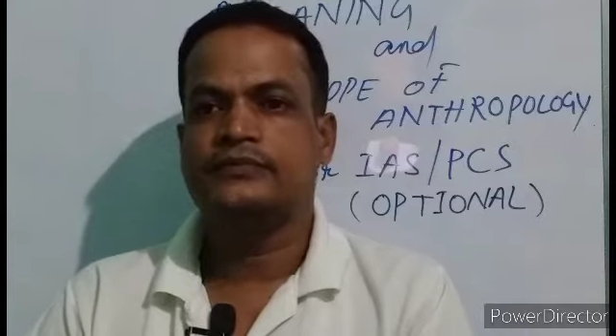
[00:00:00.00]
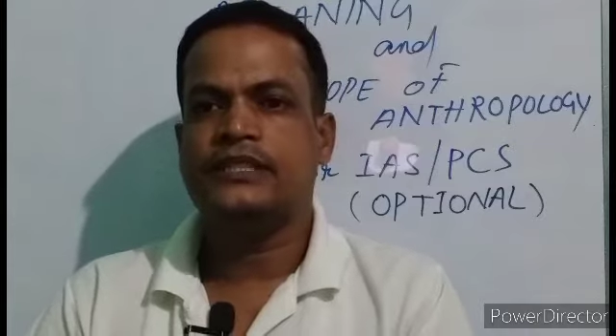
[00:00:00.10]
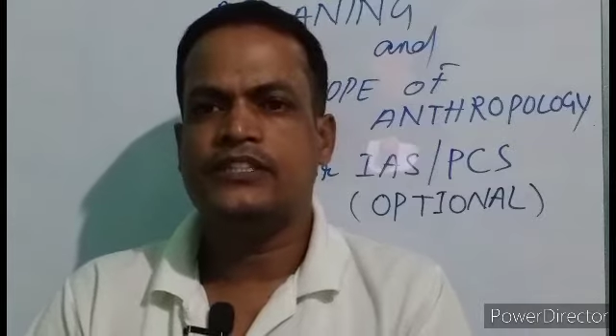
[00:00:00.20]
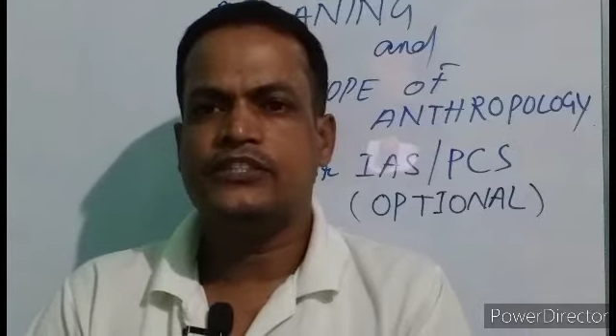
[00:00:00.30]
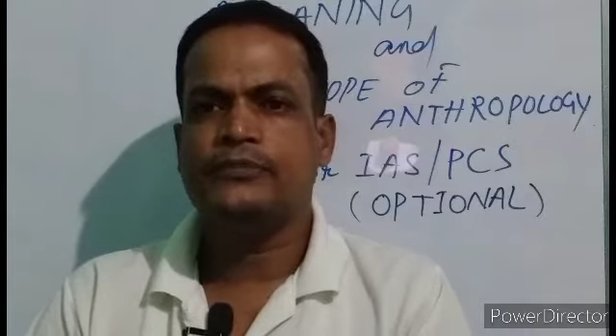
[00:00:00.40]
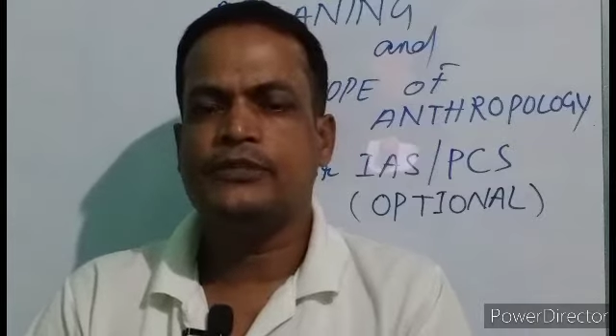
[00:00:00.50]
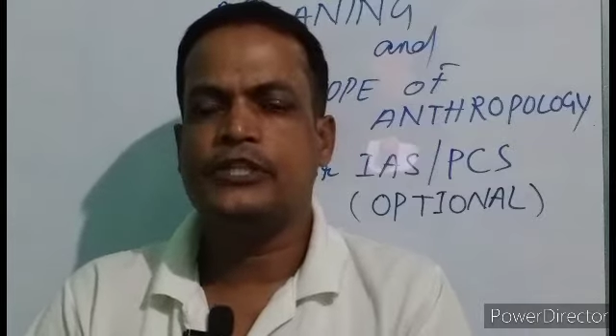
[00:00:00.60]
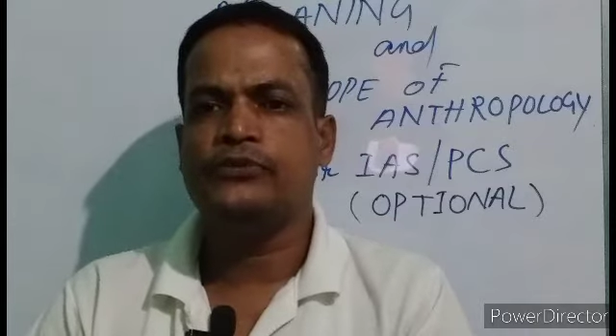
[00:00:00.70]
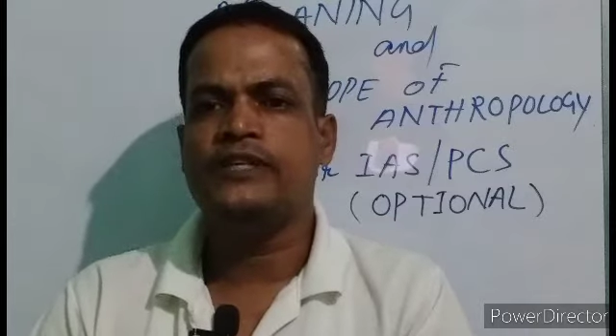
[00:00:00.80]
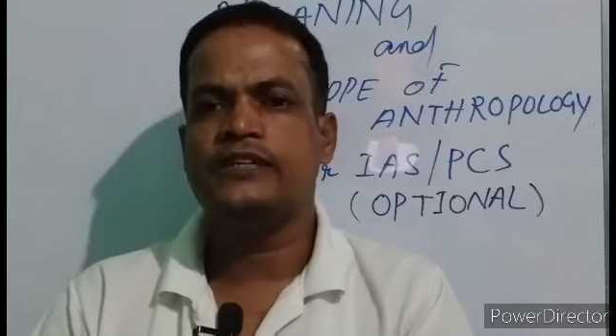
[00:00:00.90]
Because of its
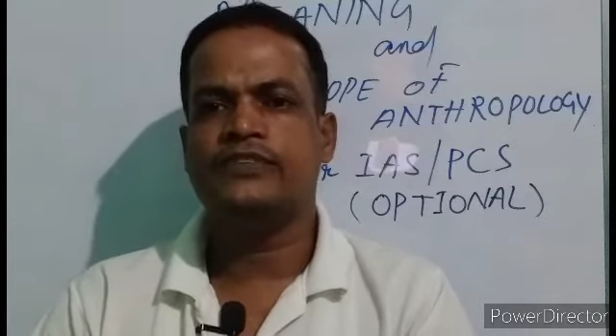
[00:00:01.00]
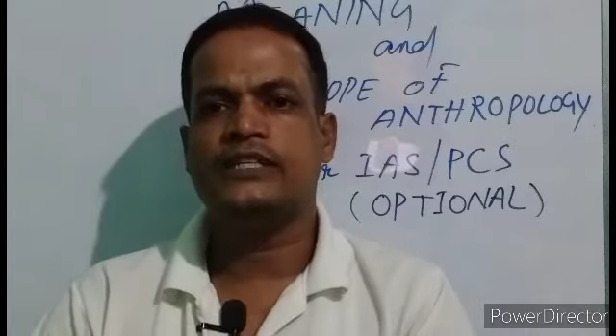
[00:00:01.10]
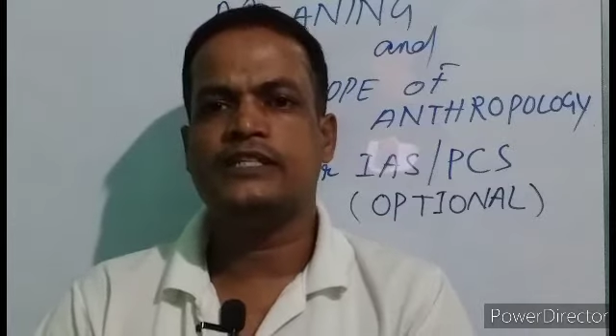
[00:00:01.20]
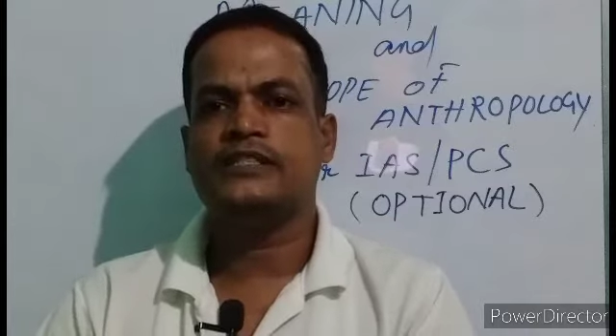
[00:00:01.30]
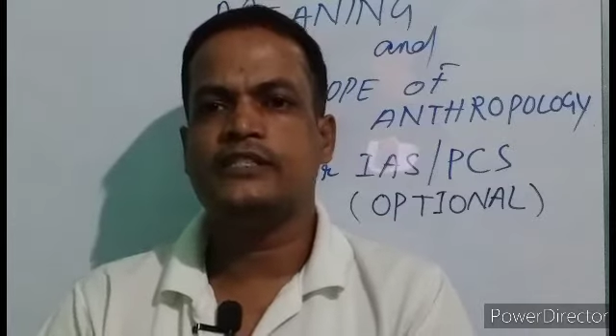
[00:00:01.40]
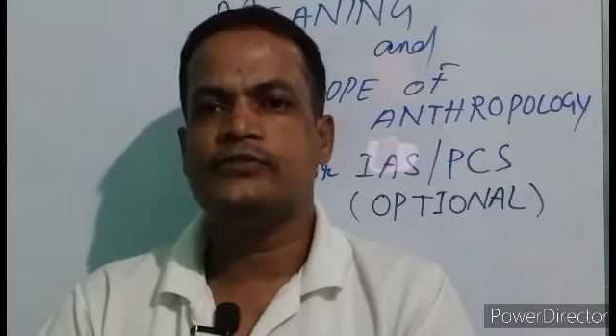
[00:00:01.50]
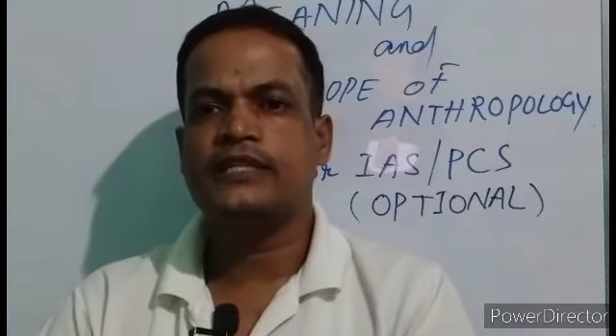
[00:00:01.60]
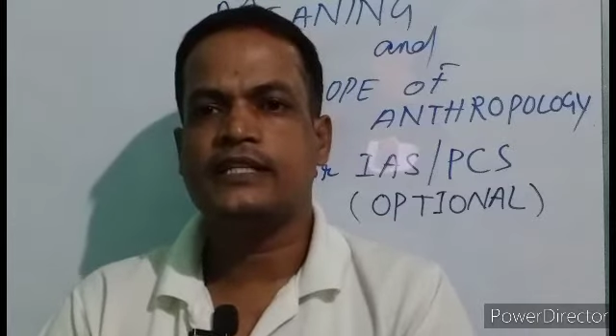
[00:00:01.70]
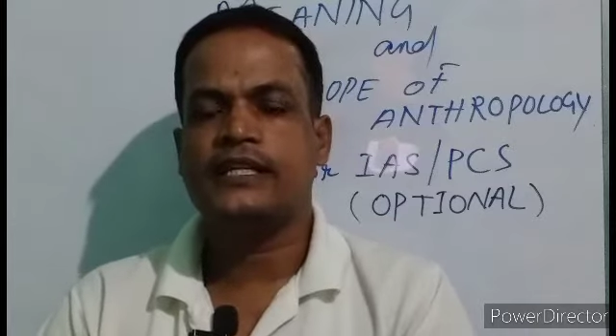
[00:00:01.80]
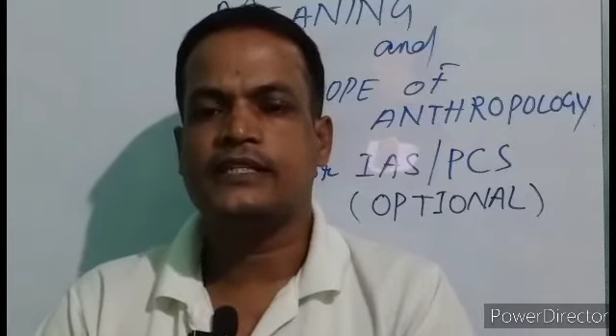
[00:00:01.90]
unique features,
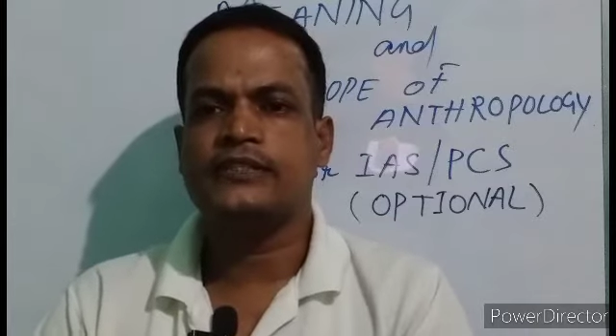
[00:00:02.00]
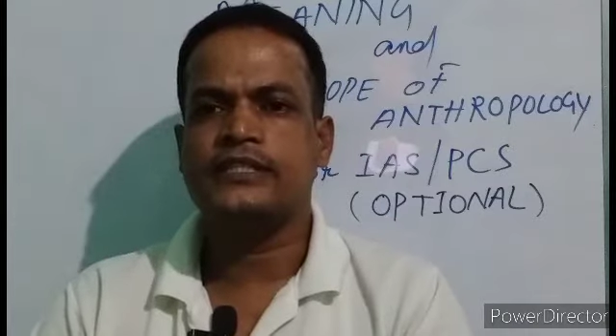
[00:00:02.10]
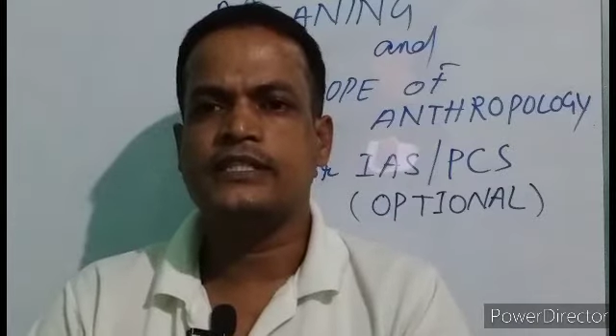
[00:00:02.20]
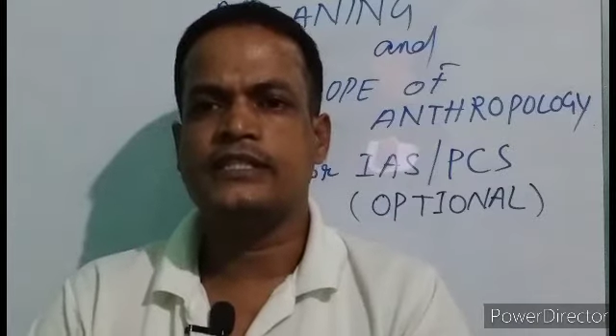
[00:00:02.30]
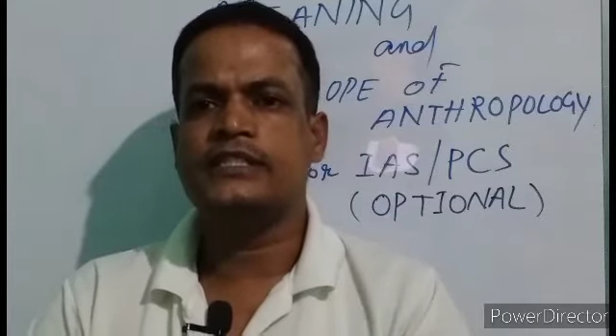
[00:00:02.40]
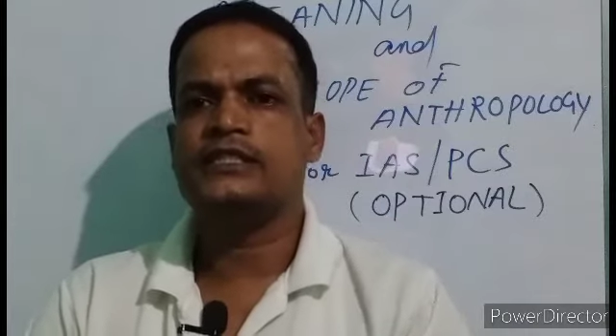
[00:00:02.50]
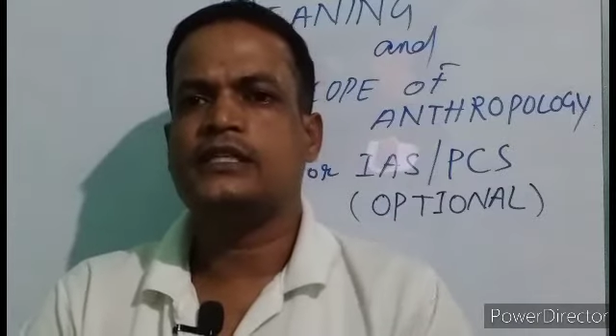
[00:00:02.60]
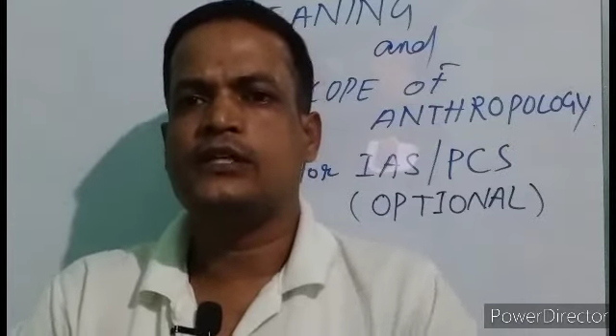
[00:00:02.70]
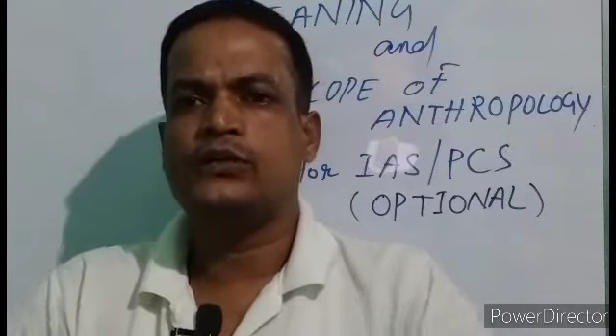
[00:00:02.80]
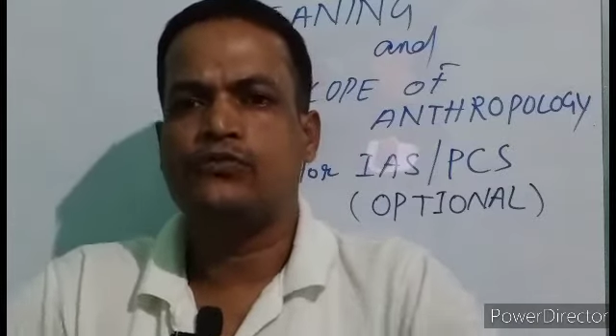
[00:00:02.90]
unique characteristic, it is
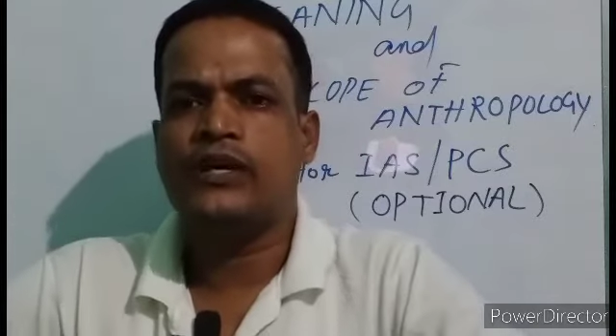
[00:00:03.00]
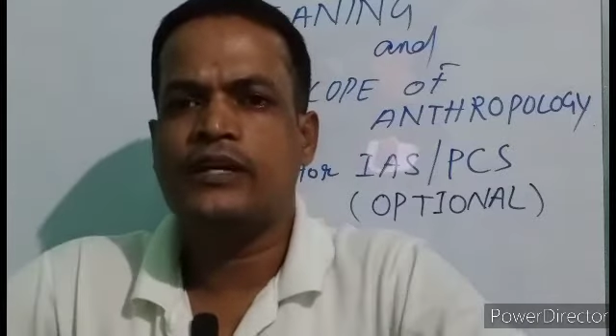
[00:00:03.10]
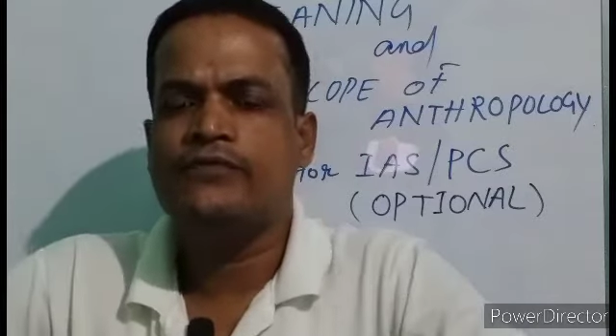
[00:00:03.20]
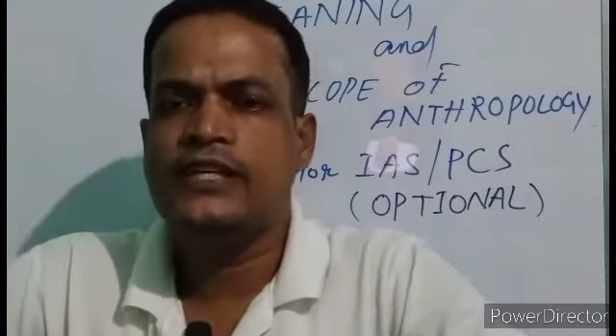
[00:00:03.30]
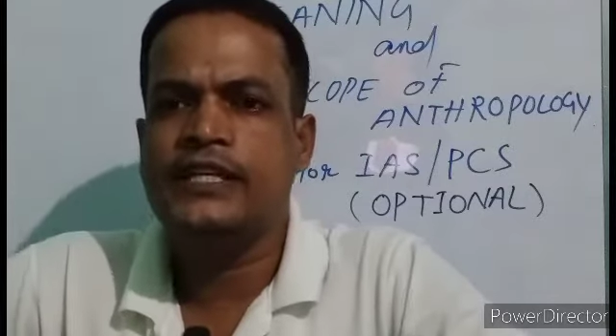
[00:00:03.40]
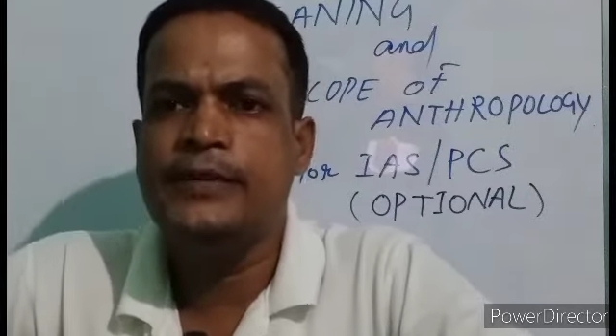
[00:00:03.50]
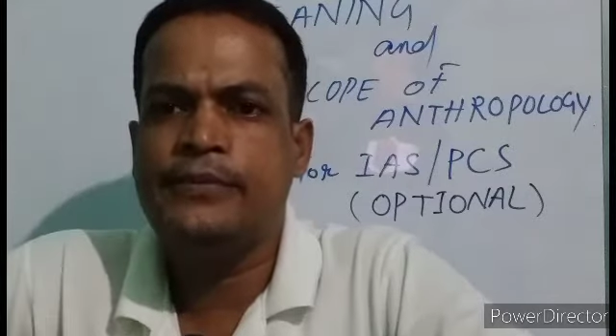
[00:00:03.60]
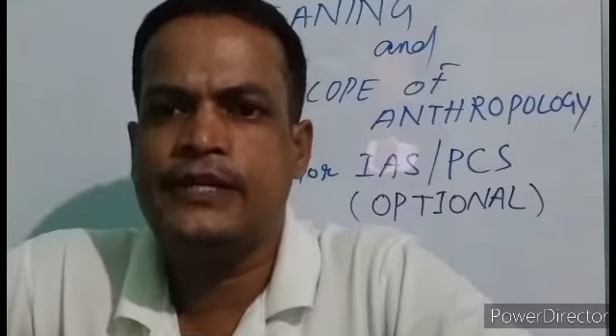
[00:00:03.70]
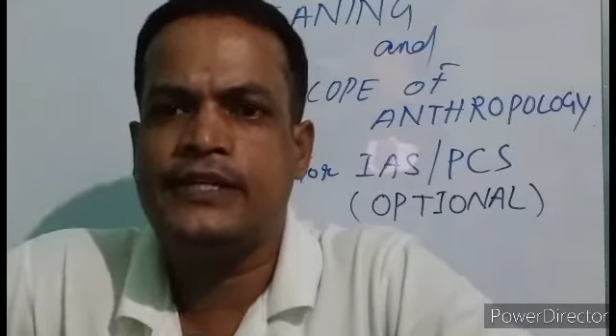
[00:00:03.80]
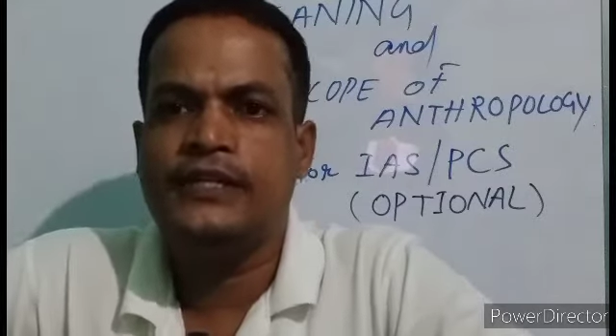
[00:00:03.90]
one of the
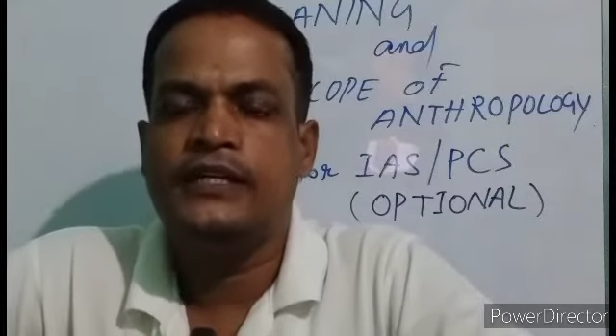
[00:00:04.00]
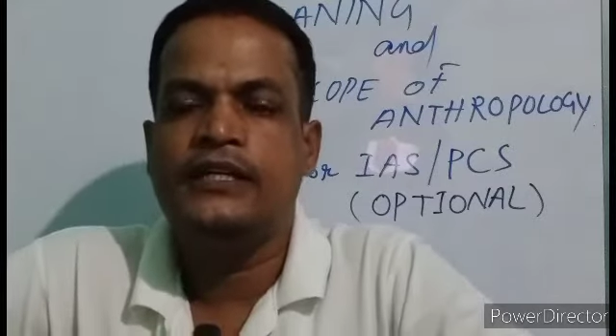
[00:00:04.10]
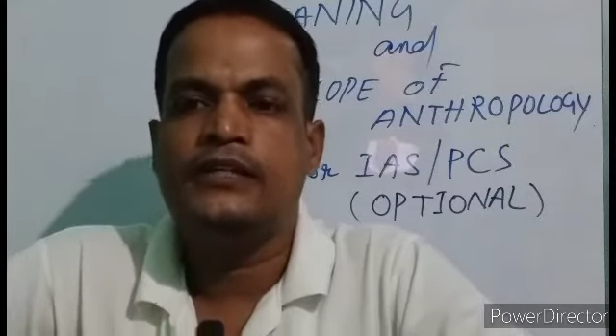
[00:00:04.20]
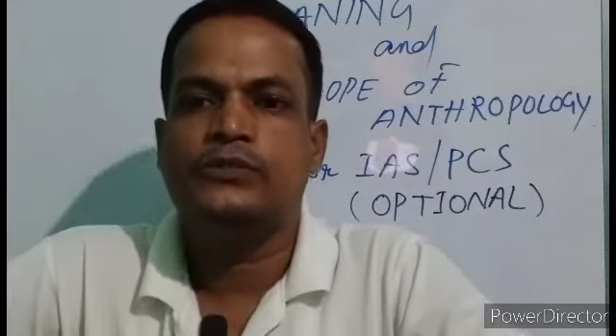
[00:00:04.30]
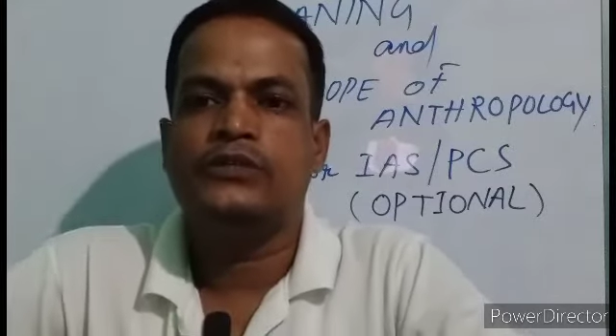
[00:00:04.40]
gift to